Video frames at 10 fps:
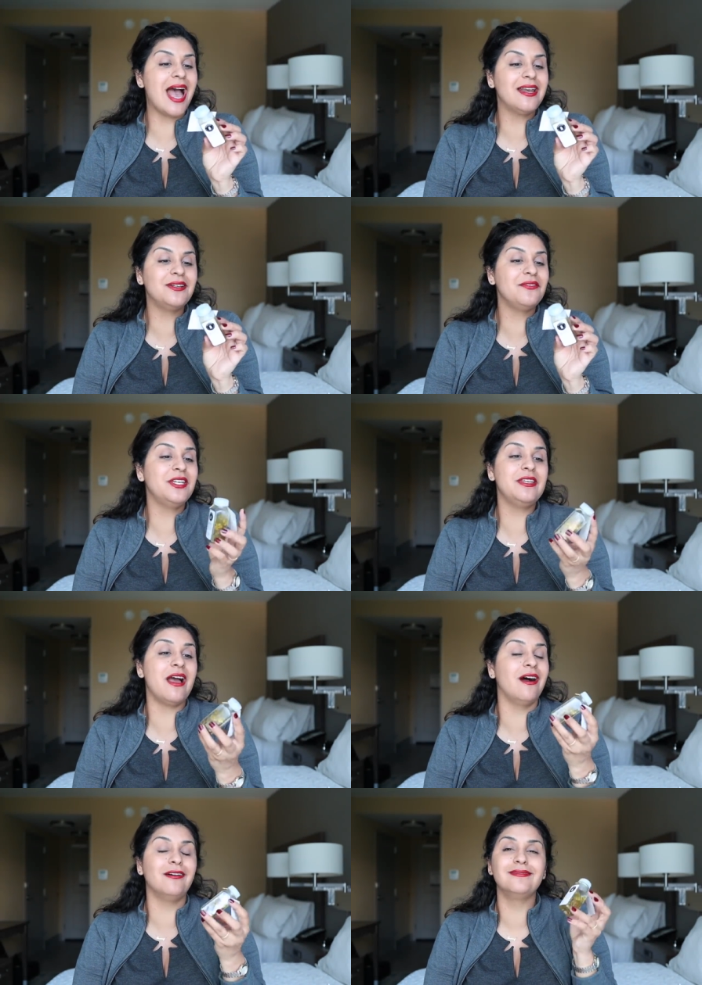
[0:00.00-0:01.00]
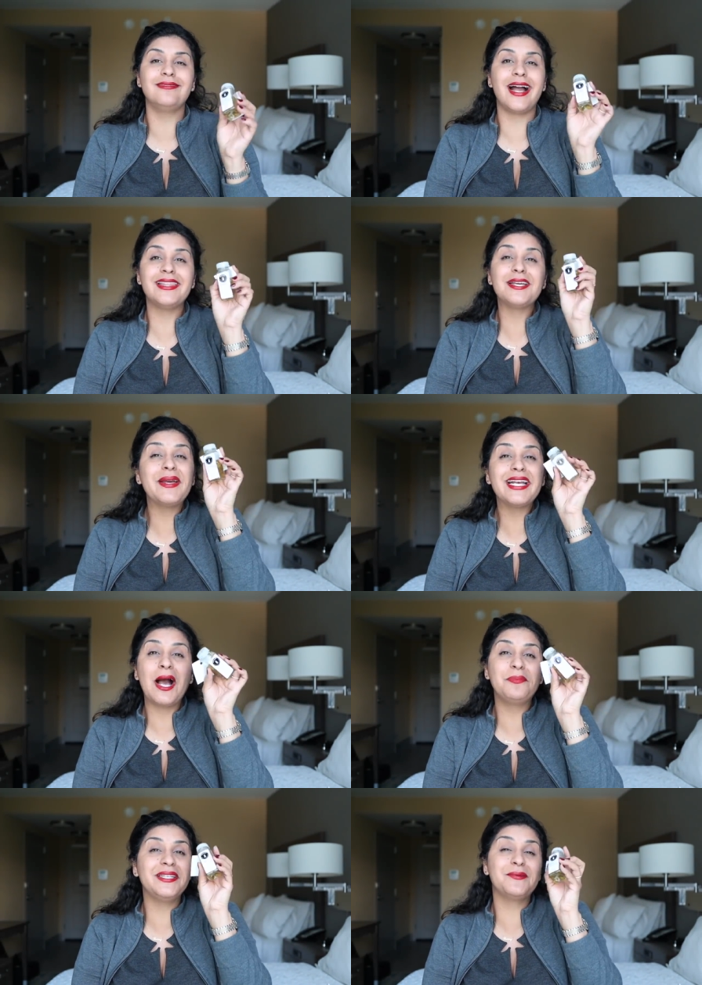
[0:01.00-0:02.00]
I don't even know. I think my
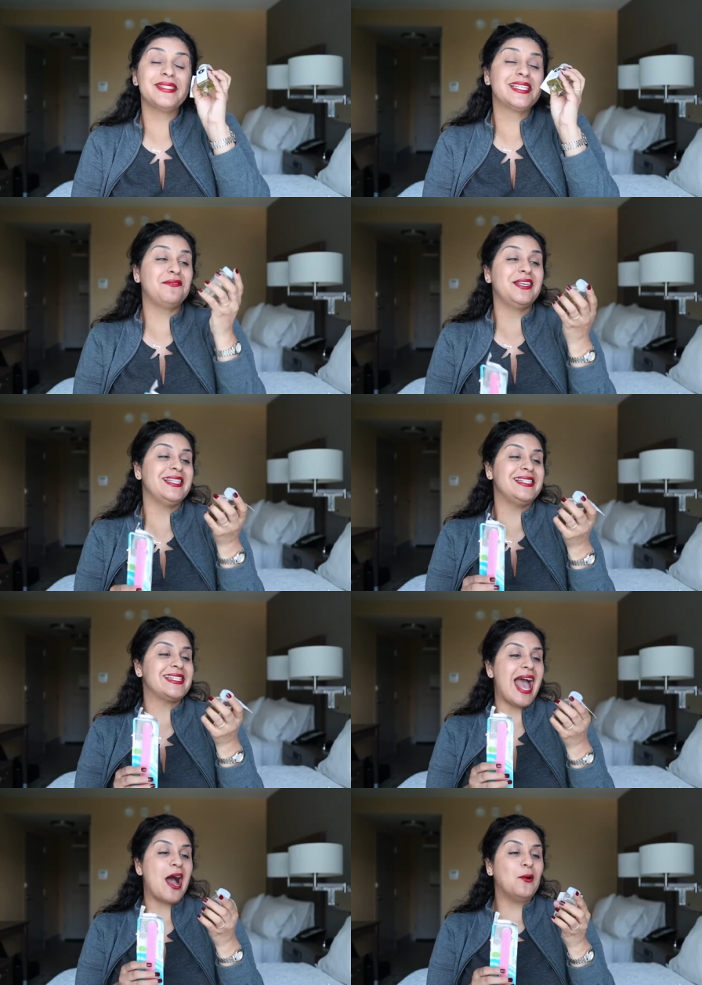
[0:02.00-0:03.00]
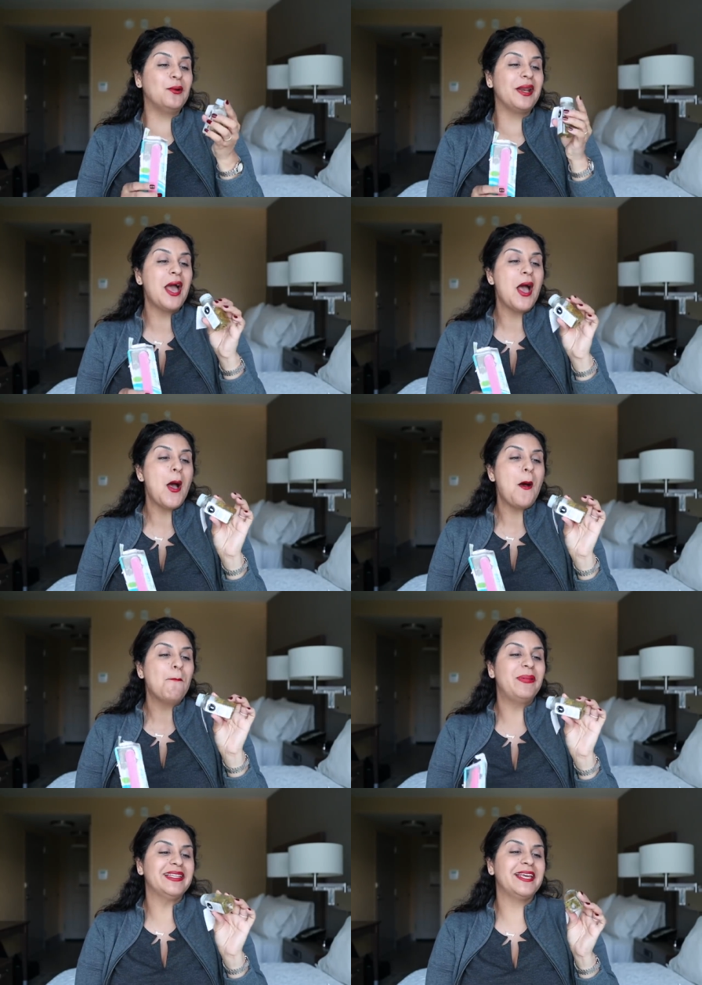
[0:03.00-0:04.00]
company was giving these out,
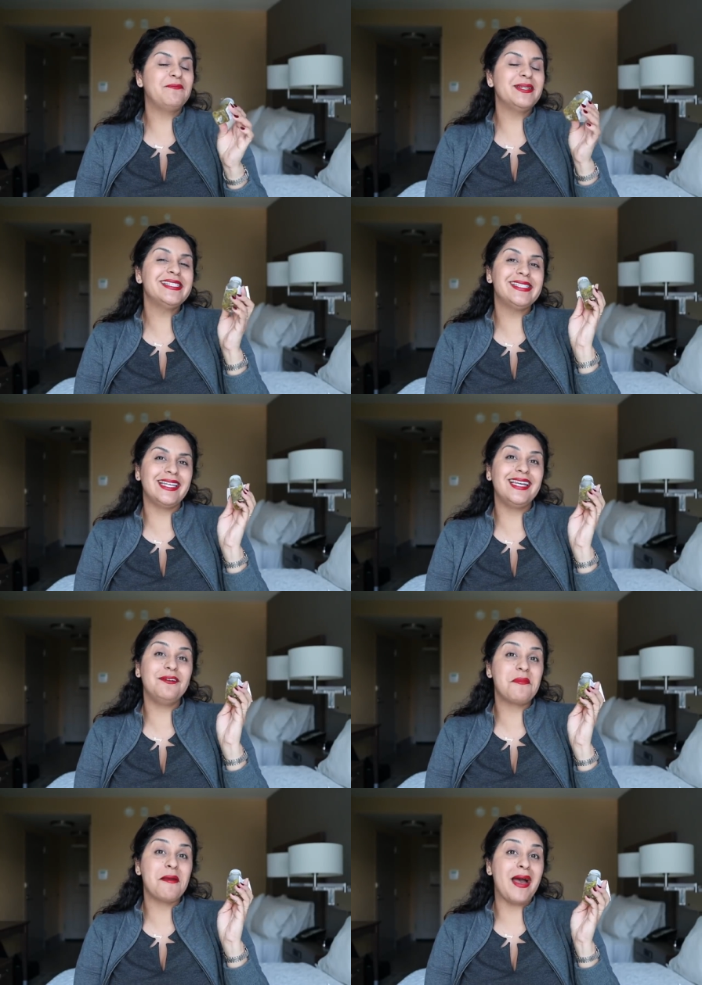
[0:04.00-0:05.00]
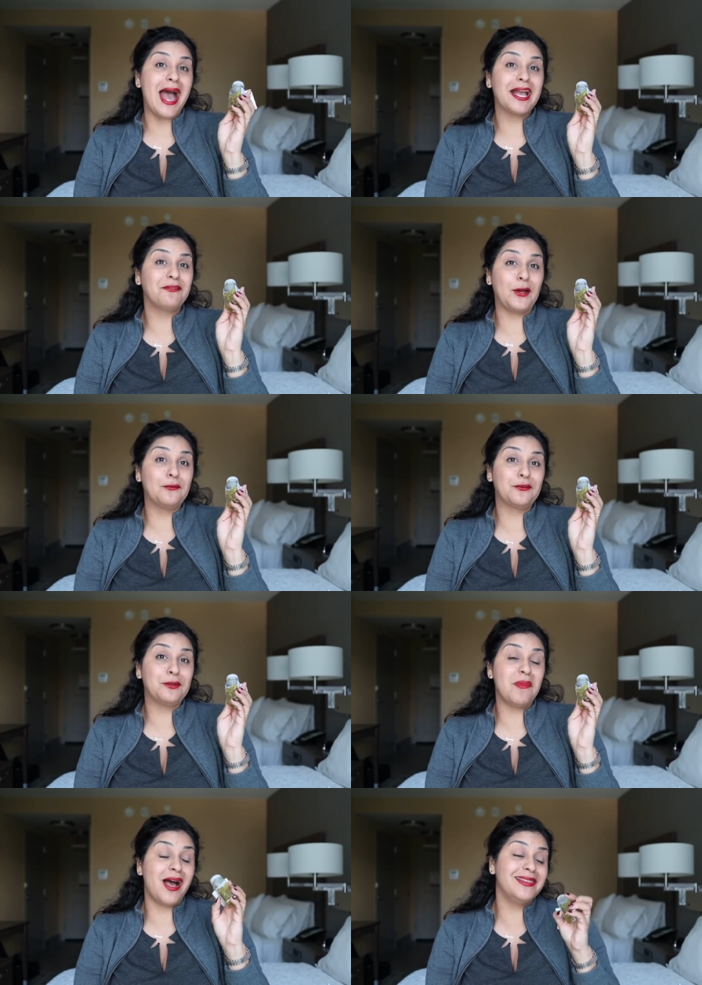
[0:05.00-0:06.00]
but they've been sitting in my bag for over
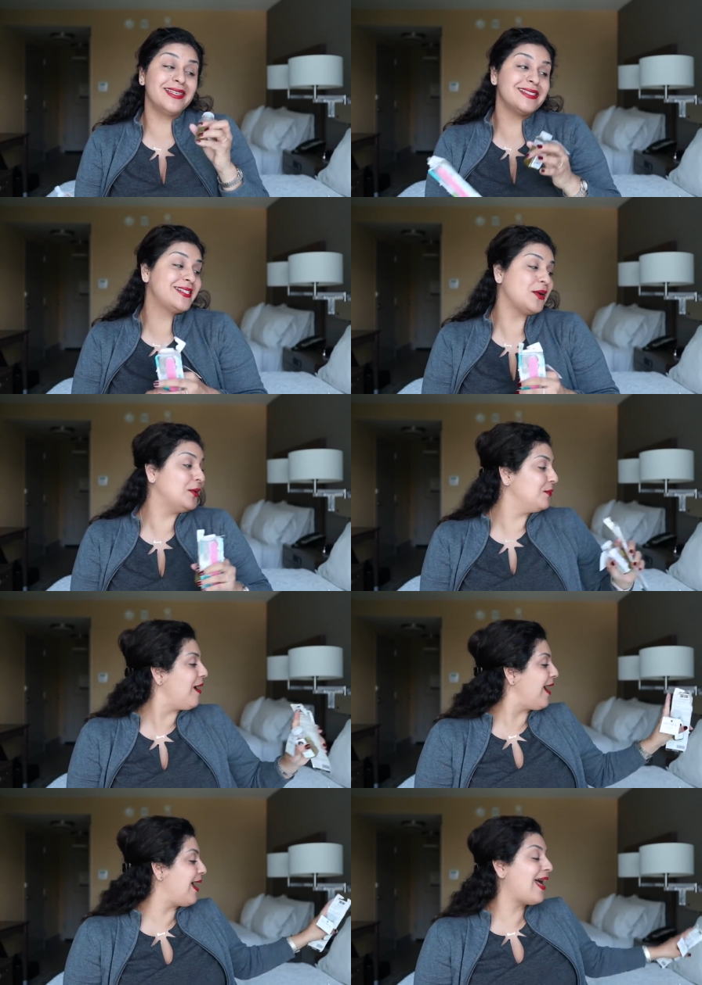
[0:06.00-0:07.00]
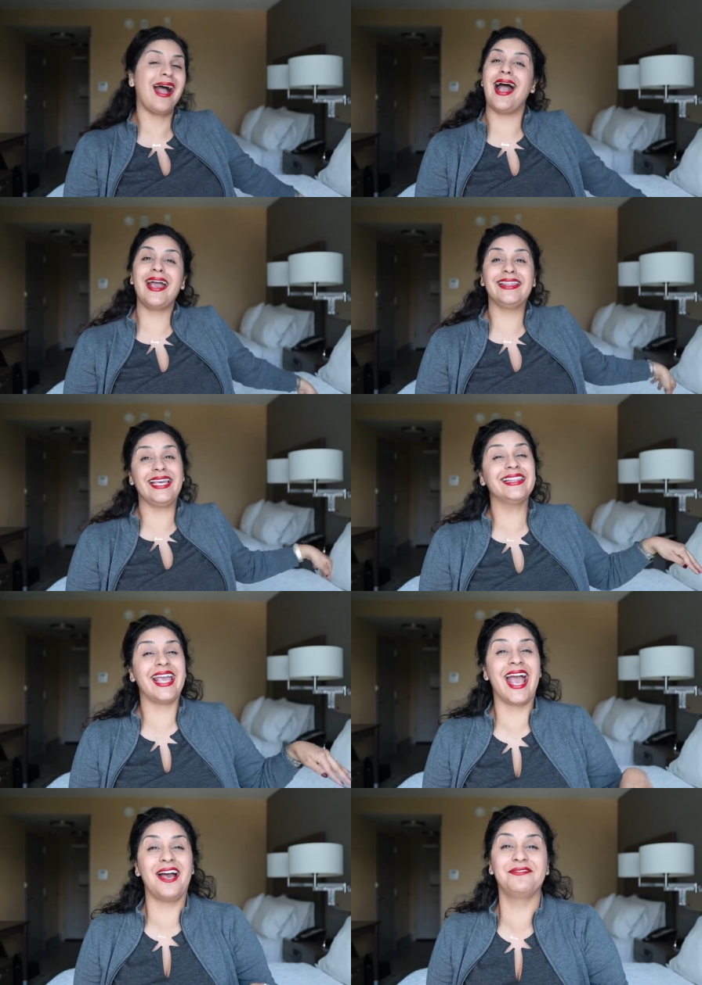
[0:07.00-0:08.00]
a month, so I think
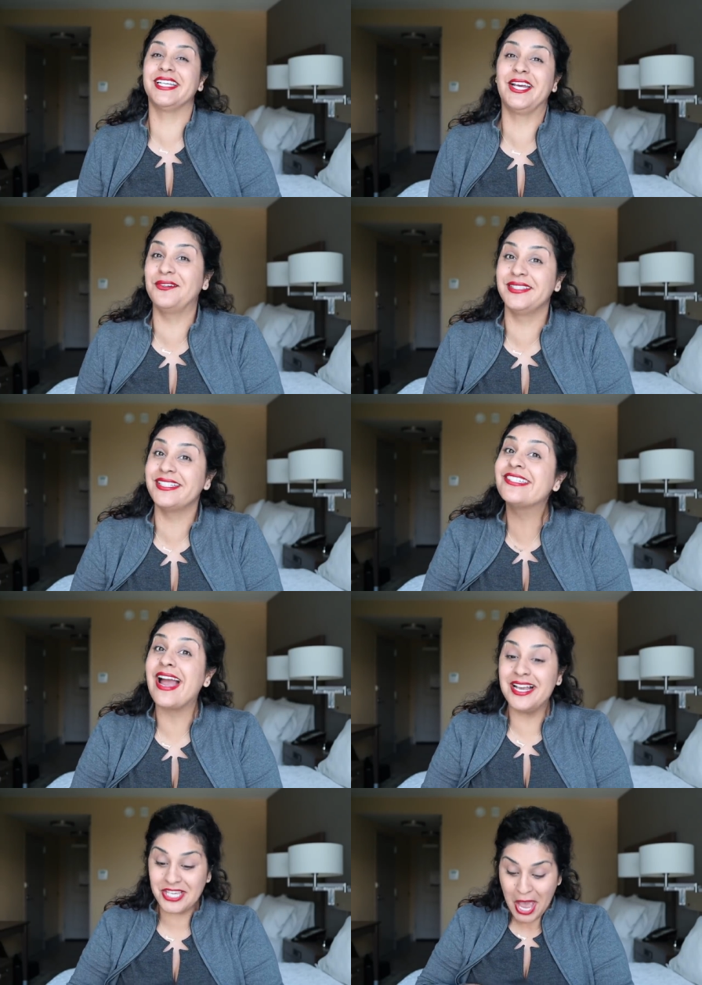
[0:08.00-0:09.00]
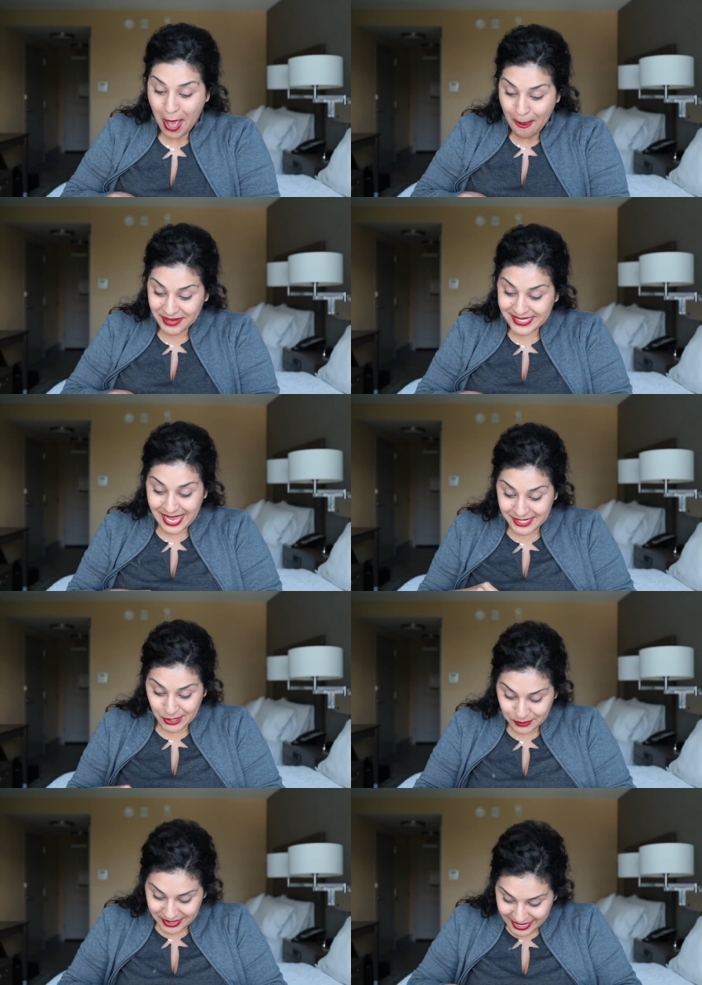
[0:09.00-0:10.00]
they have to go in the trash because I
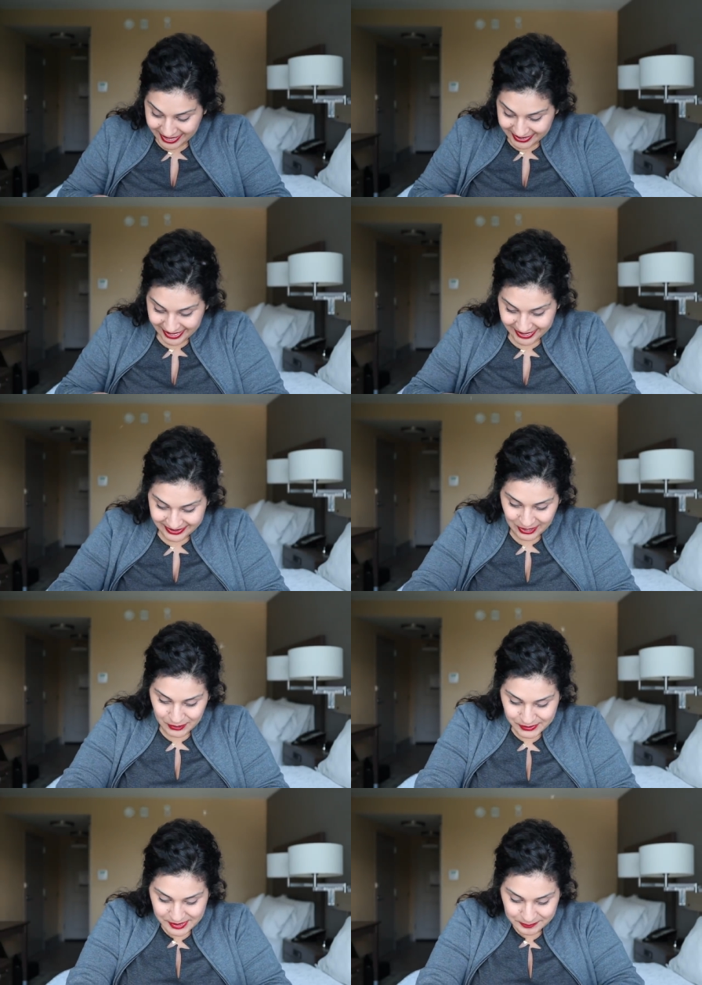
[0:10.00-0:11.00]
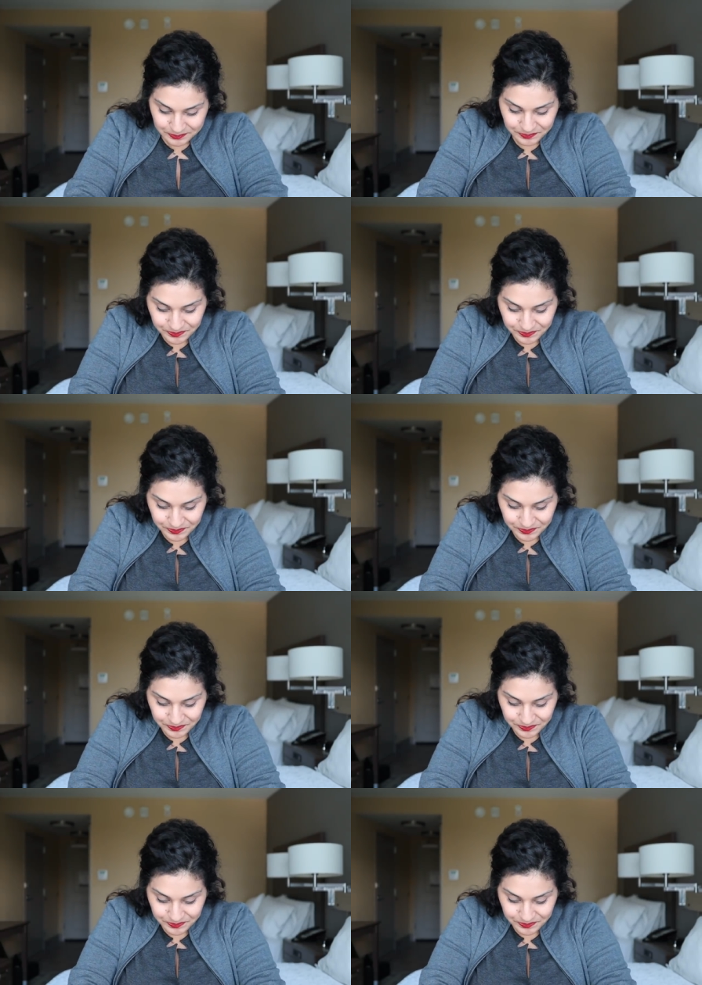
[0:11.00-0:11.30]
don't think I can eat those.